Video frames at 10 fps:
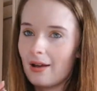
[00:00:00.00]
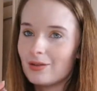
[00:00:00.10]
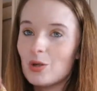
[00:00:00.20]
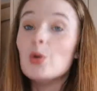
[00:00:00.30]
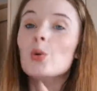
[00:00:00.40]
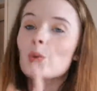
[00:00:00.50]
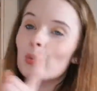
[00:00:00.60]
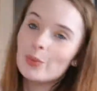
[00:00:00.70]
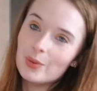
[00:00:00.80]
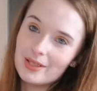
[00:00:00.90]
two
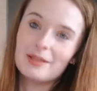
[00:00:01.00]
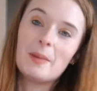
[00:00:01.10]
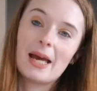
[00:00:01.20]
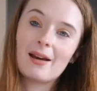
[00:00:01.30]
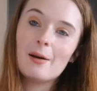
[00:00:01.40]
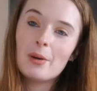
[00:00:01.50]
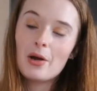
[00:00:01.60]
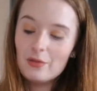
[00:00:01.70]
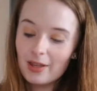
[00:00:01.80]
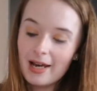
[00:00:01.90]
as a backup
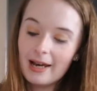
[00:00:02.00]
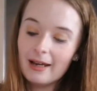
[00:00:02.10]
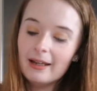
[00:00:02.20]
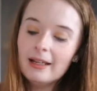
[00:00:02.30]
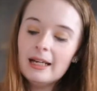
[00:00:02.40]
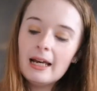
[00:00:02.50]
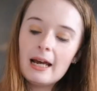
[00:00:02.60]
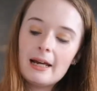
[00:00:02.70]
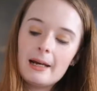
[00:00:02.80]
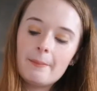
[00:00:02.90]
over there.
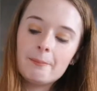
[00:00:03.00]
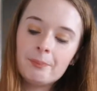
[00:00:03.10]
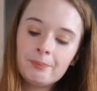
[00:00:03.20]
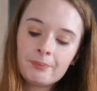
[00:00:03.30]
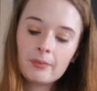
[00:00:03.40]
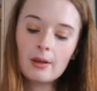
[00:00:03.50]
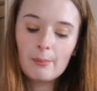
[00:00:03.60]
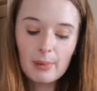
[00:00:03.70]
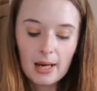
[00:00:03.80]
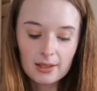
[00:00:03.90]

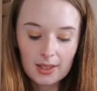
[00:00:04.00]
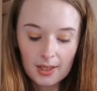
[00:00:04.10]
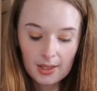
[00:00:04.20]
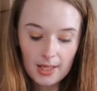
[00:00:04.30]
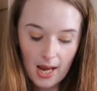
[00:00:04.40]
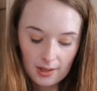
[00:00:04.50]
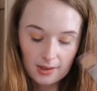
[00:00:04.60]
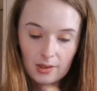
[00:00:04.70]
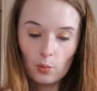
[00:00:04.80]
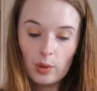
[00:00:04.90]
But
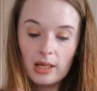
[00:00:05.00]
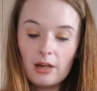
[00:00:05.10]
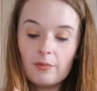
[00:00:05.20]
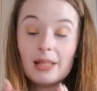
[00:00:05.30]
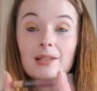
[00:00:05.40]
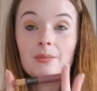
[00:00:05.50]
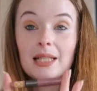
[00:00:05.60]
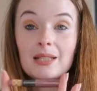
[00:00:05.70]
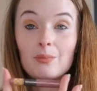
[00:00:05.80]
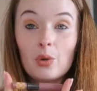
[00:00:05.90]
yes, we have made some
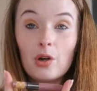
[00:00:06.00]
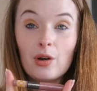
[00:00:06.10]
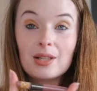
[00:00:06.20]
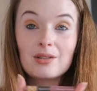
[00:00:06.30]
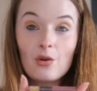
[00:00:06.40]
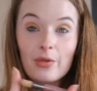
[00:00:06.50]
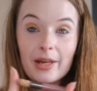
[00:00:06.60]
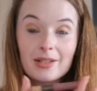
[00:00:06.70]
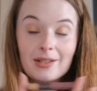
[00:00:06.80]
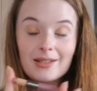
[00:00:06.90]
decent progress on
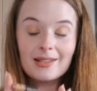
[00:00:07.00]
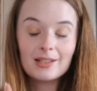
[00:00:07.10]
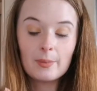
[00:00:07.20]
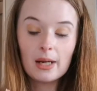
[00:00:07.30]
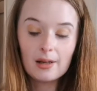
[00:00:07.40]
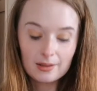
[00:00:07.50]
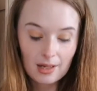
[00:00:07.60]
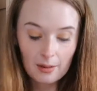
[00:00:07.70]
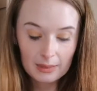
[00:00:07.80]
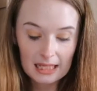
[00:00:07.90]
this since my last
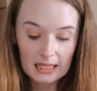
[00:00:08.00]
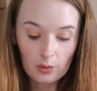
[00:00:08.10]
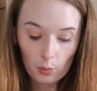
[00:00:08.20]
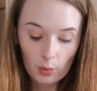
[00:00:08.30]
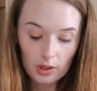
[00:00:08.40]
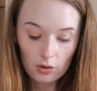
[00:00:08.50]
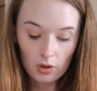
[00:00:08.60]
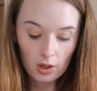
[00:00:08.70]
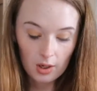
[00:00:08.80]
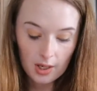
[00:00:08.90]
update with you
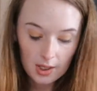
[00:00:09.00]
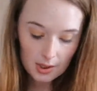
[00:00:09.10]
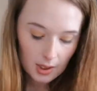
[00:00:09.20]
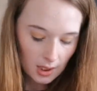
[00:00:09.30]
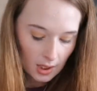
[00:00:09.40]
guys.